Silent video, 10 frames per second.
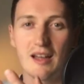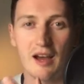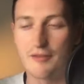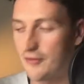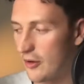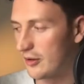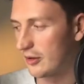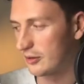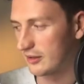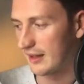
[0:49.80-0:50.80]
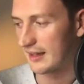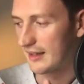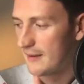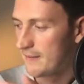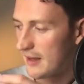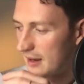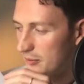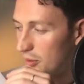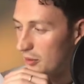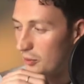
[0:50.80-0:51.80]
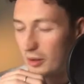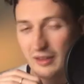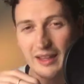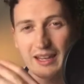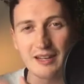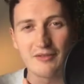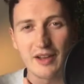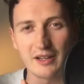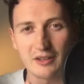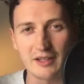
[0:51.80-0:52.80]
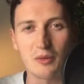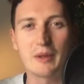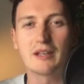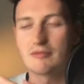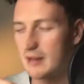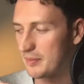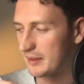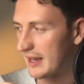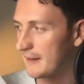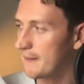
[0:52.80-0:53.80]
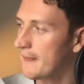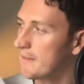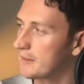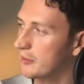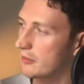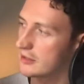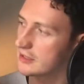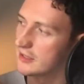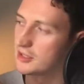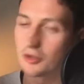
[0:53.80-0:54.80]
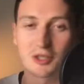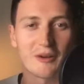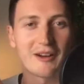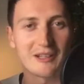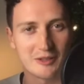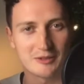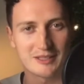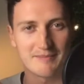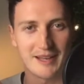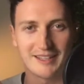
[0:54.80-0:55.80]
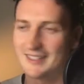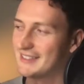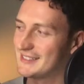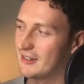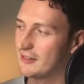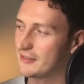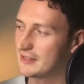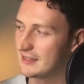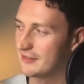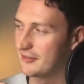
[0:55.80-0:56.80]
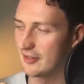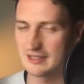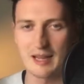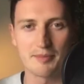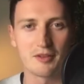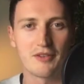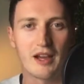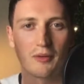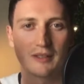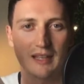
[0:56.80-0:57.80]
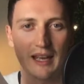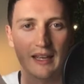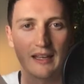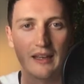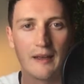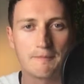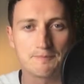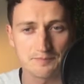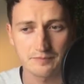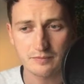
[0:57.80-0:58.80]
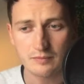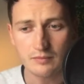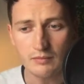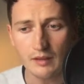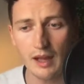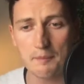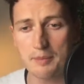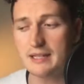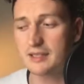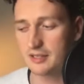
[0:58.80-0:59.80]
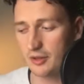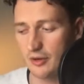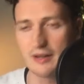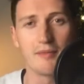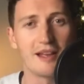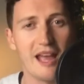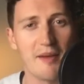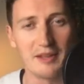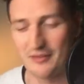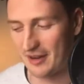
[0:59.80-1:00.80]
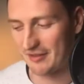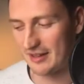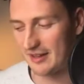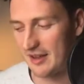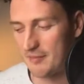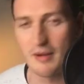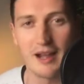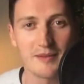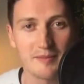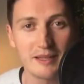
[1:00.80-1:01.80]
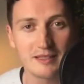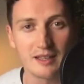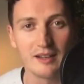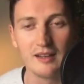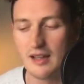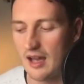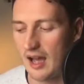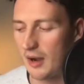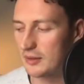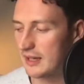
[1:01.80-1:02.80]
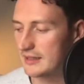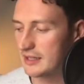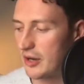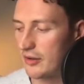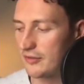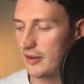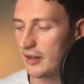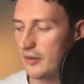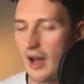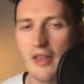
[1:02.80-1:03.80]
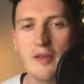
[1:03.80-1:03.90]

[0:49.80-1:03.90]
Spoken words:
photo look like, and what are they innovating on that we can replicate. But we're also going to do it to our close competitors. So for example, if I was a pizza store in Miami, if I ran Miami Pizza, I would like to go and follow other